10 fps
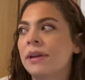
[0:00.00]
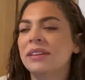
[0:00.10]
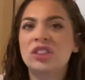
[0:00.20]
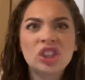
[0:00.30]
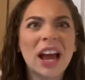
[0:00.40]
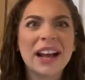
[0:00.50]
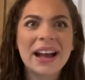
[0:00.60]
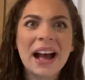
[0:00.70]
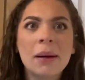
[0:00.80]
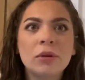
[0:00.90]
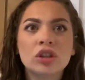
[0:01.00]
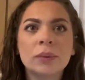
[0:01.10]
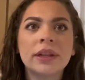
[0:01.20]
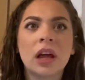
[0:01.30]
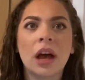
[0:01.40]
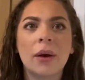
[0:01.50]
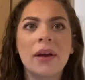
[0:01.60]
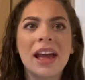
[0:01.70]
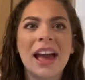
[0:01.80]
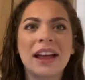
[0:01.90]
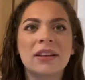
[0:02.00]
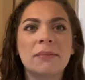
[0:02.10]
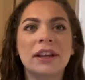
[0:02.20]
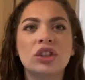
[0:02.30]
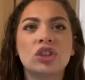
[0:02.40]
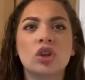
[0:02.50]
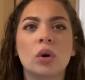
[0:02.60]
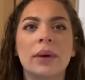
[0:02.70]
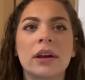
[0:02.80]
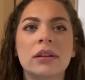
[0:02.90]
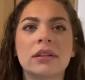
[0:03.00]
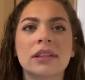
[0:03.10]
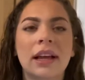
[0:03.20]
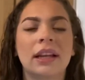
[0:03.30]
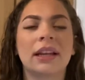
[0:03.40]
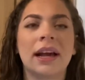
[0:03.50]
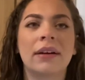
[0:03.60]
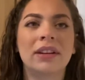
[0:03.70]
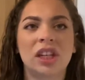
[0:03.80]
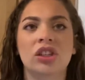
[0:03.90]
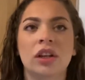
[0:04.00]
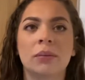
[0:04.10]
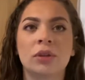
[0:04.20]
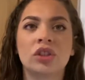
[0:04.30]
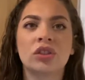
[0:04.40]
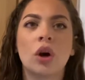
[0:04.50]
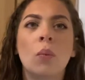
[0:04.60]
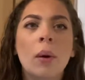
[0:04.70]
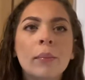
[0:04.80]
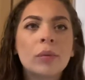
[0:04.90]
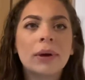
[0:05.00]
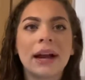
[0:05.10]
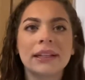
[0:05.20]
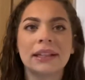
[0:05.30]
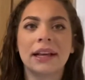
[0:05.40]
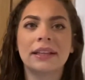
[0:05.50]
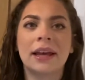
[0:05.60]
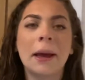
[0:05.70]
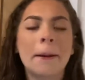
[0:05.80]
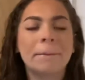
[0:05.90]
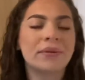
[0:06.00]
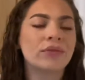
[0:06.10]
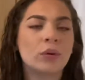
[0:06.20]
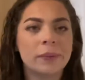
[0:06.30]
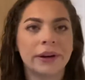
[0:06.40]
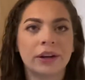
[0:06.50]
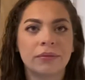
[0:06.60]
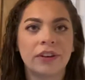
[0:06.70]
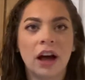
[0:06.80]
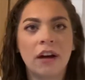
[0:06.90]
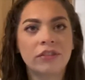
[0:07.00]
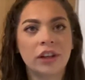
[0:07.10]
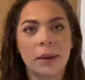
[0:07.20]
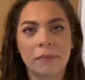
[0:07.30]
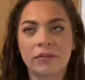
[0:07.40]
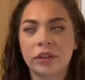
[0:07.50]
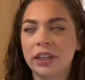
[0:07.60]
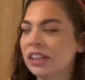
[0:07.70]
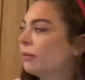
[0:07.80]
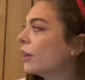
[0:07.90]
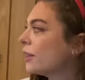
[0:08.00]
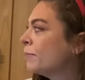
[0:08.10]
check how much we know and to make sure we're understanding our addition. We've just got one more practice at it before we break up for half term and for Christmas.